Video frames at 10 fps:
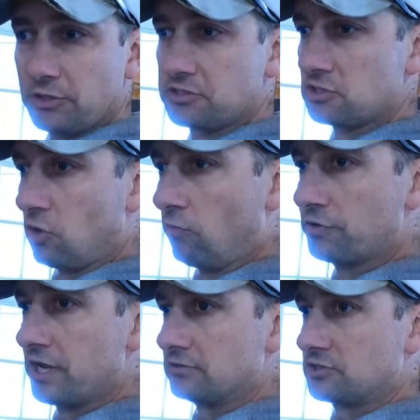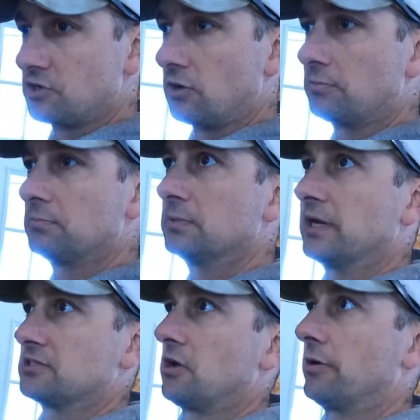This is overdense syrup.
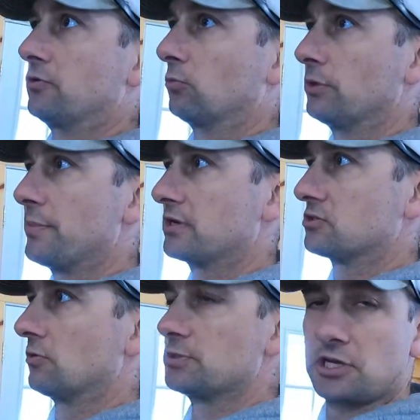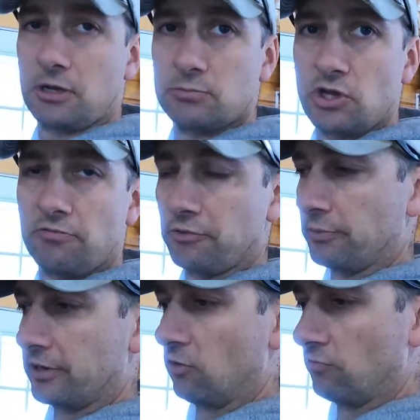That's how I normally make syrup, is it comes off the
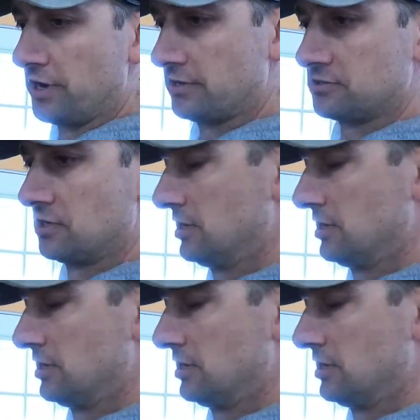rig overdense.